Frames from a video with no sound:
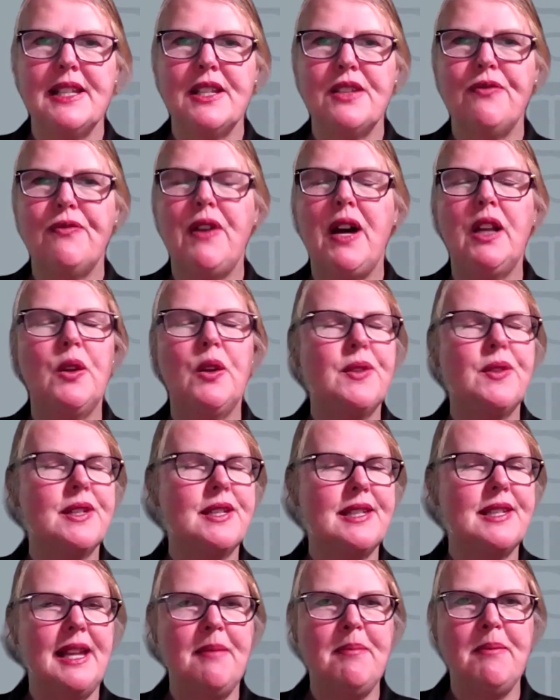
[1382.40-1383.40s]
follow the
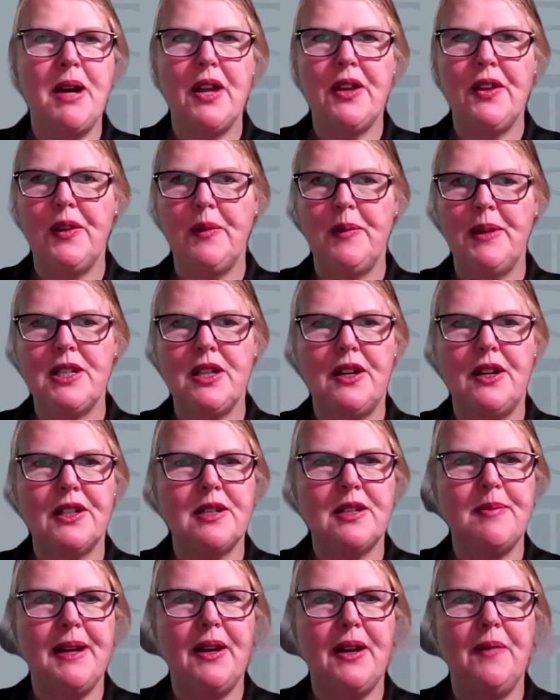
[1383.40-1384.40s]
same model that we talked
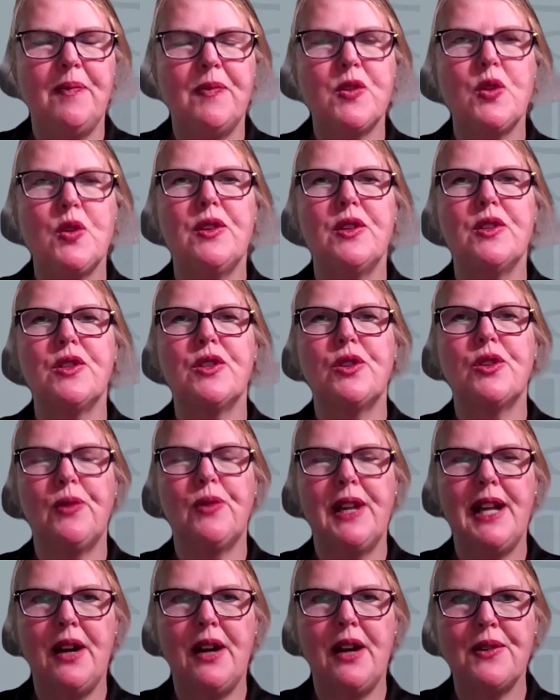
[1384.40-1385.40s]
about. So there's
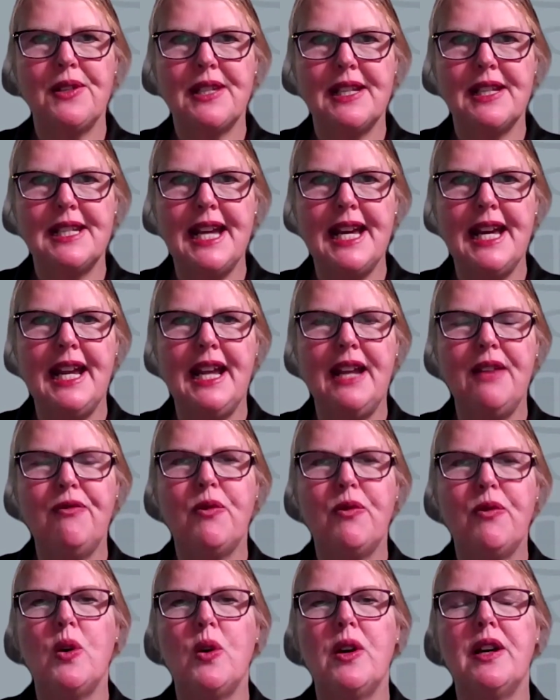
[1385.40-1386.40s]
3 hours a day
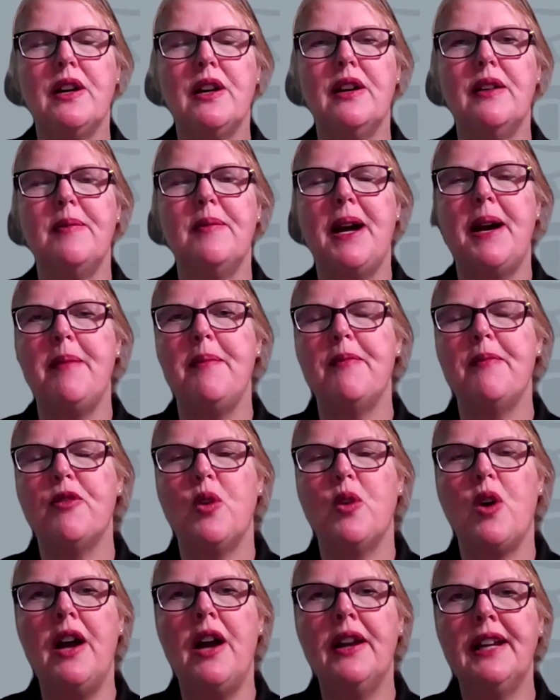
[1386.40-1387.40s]
for
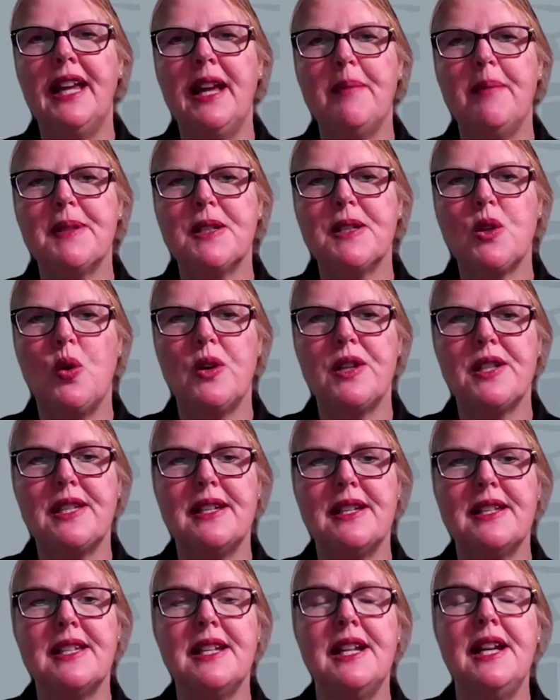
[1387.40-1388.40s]
on-campus
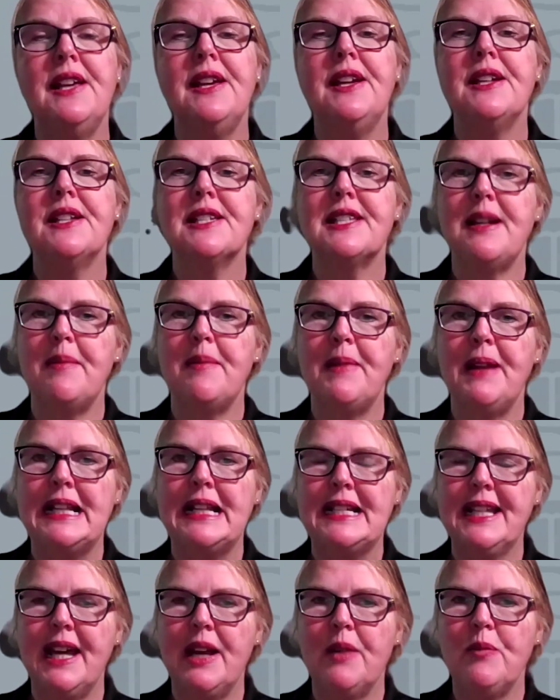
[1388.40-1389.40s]
courses. STEM
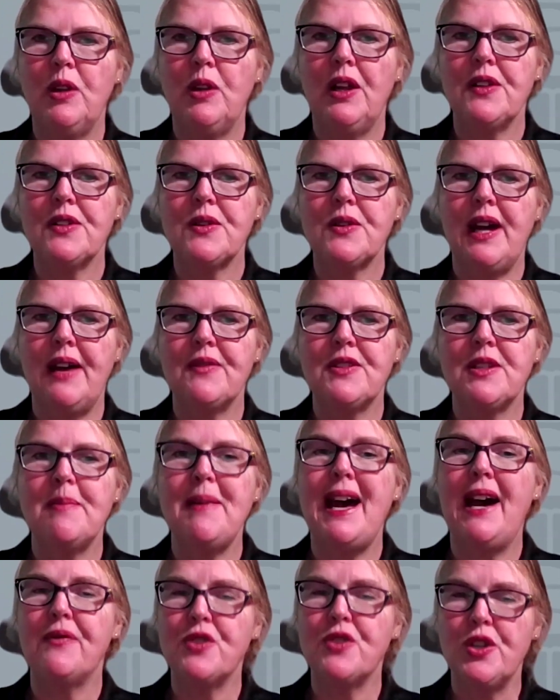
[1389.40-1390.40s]
910 will also have some
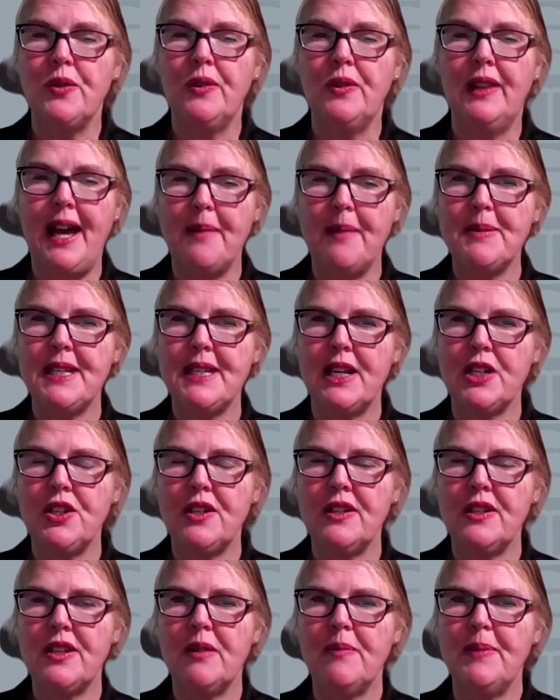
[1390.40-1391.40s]
afternoon lab
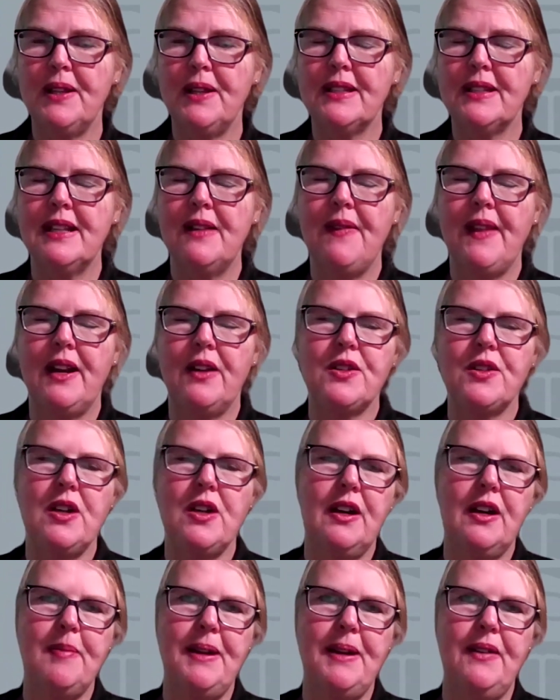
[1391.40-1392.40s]
sessions that are built in that I'll
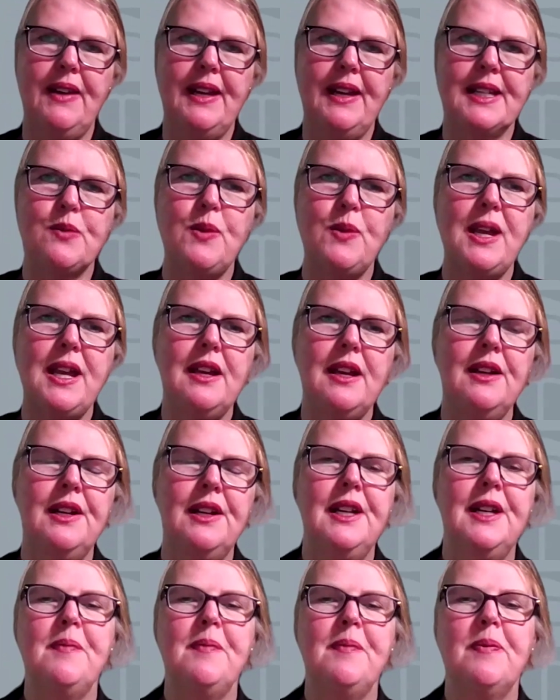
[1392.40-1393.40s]
talk about next week.
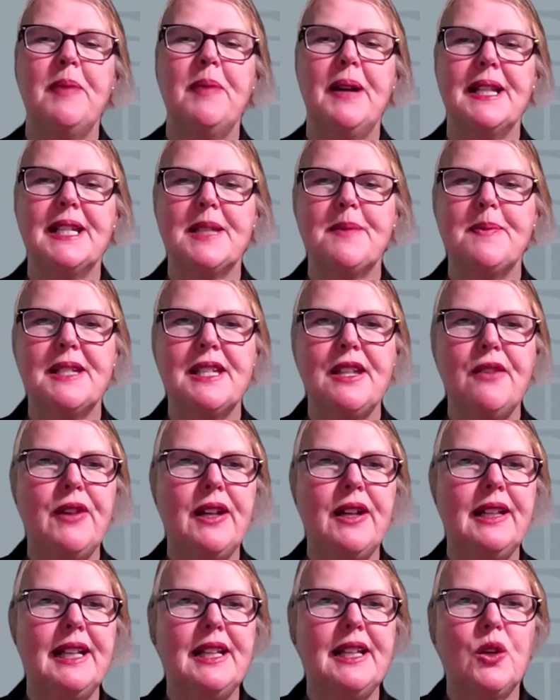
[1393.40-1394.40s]
But
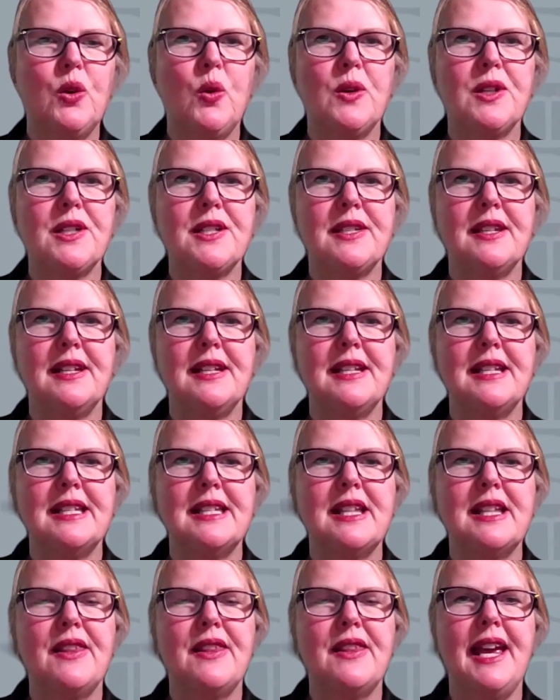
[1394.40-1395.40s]
specifically, the courses,
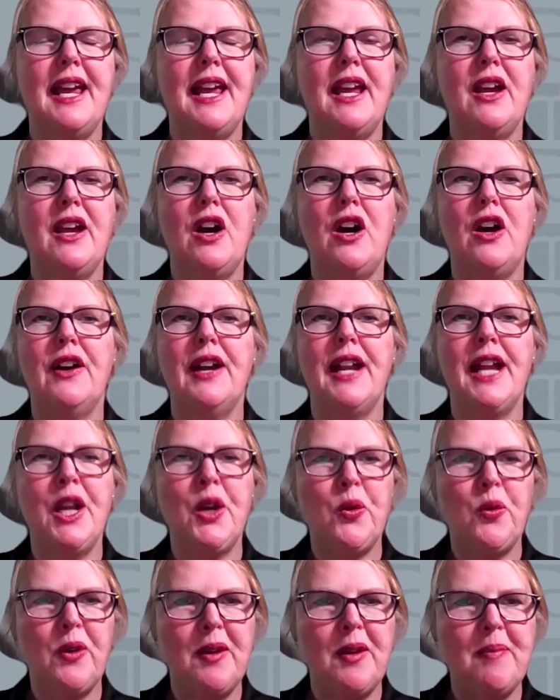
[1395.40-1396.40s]
they are
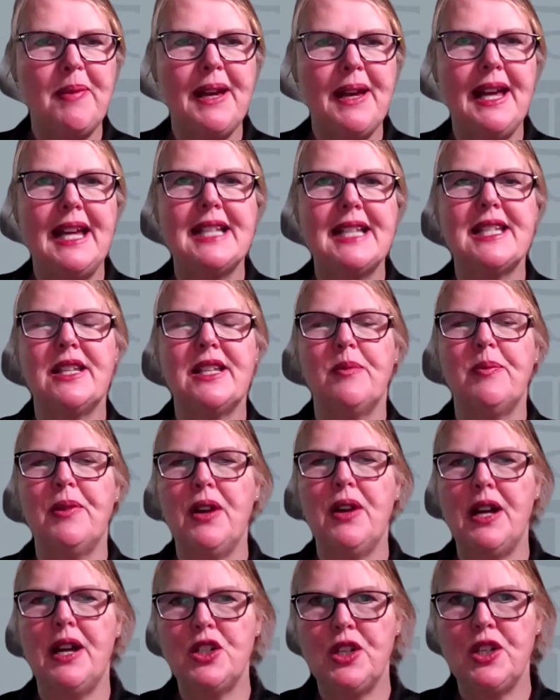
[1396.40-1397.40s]
inquiry-based, they're
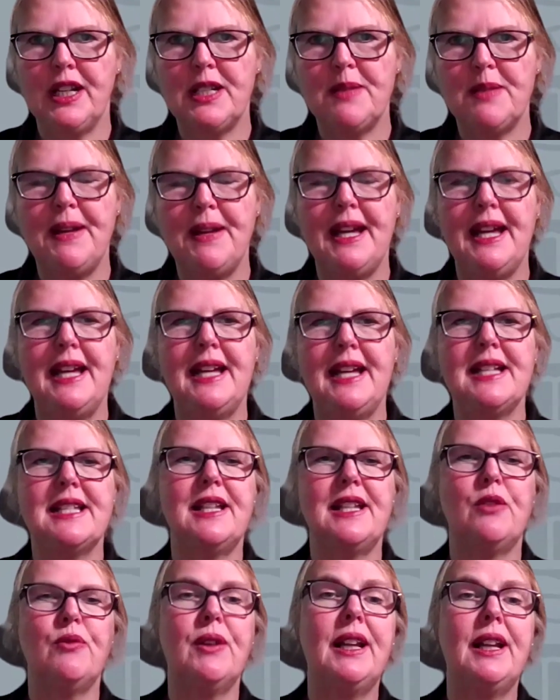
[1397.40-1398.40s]
project-based,
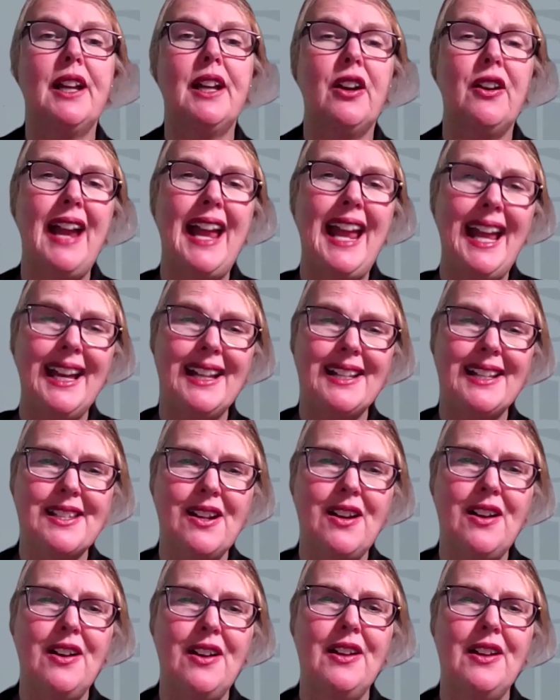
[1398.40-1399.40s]
they really are
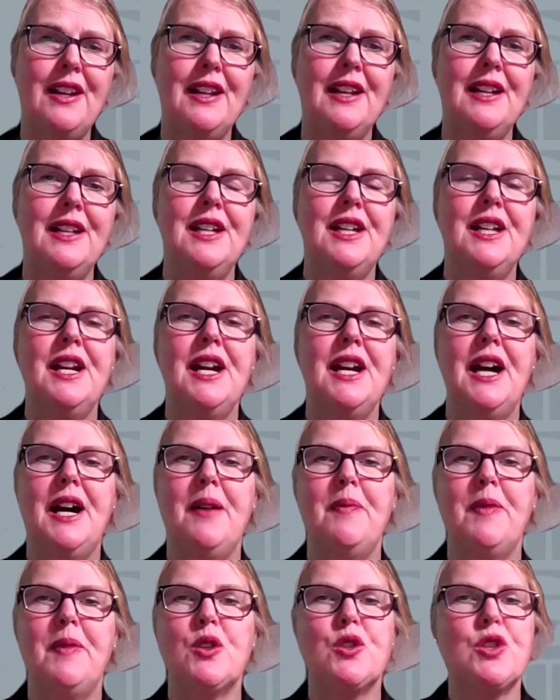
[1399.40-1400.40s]
hands-on.
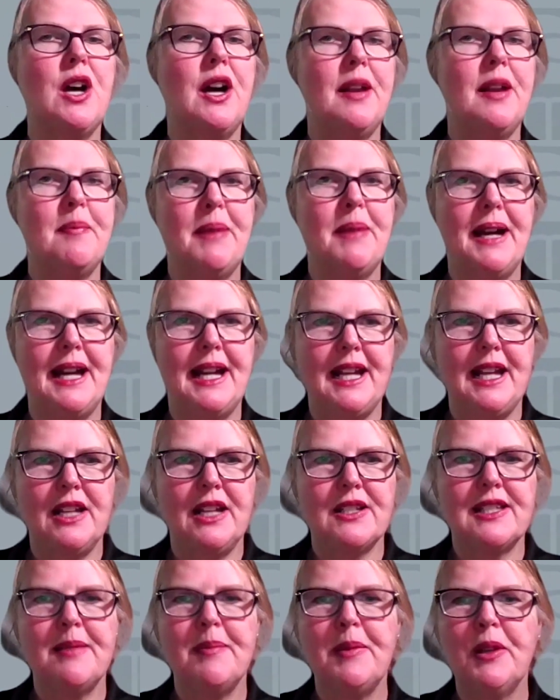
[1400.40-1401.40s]
They're taught by
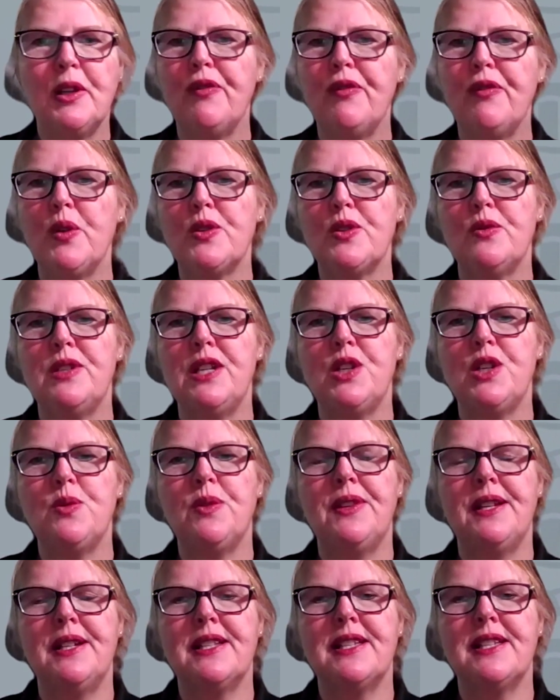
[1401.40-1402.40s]
similar folks who teach
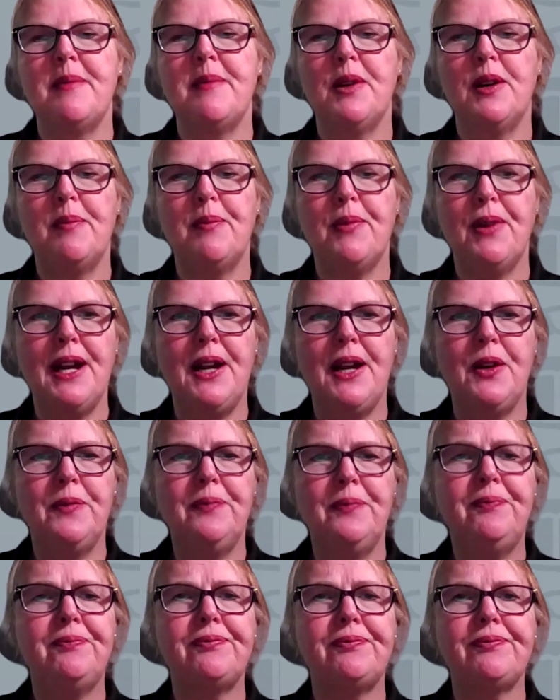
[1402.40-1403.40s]
within Summer at Brown.